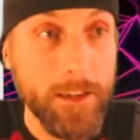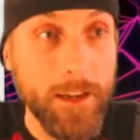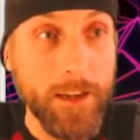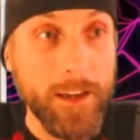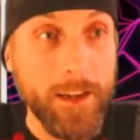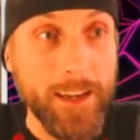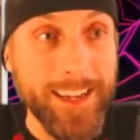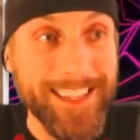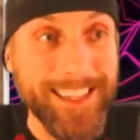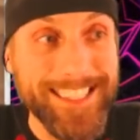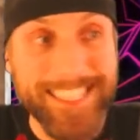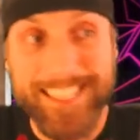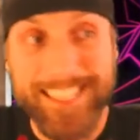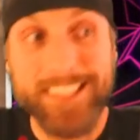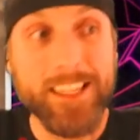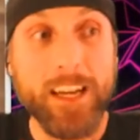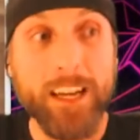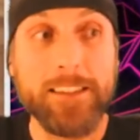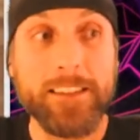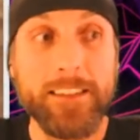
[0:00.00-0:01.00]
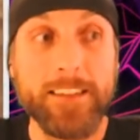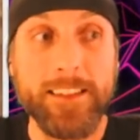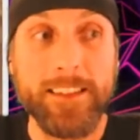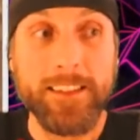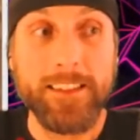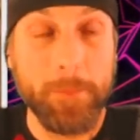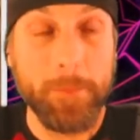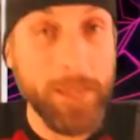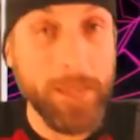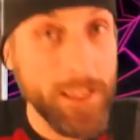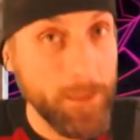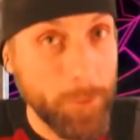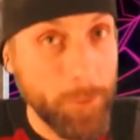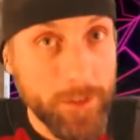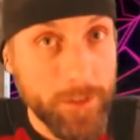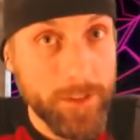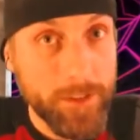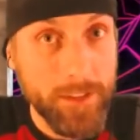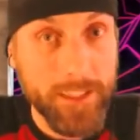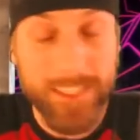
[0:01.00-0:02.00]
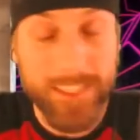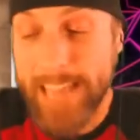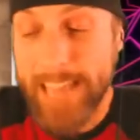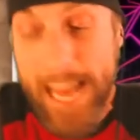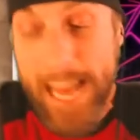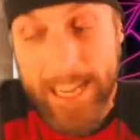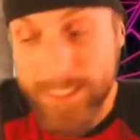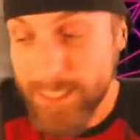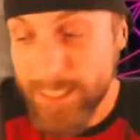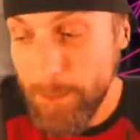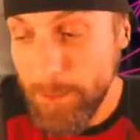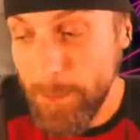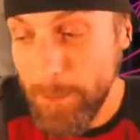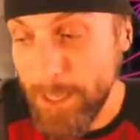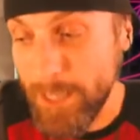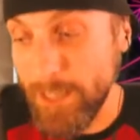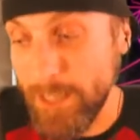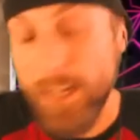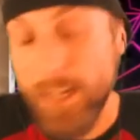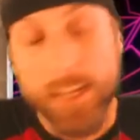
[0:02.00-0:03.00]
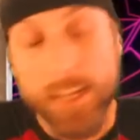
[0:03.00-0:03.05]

It's disgusting to me personally. It's nasty to me.